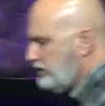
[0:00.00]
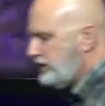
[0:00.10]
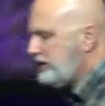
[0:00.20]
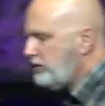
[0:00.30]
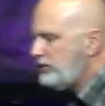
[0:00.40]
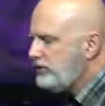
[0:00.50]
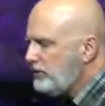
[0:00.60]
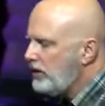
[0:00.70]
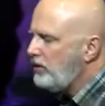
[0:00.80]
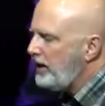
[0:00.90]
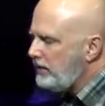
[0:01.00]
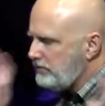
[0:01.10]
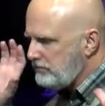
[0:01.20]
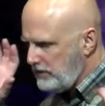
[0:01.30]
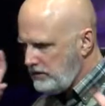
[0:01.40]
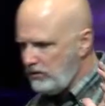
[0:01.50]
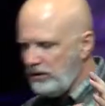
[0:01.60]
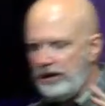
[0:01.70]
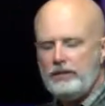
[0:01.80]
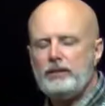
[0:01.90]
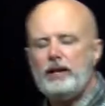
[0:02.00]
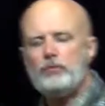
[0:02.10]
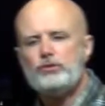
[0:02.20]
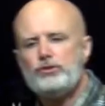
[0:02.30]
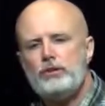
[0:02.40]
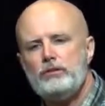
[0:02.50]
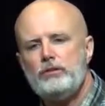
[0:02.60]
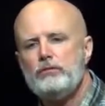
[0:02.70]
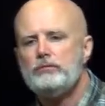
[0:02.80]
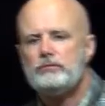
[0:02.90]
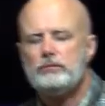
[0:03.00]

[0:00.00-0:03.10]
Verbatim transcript: says, I want you to go out into a land that I will show you.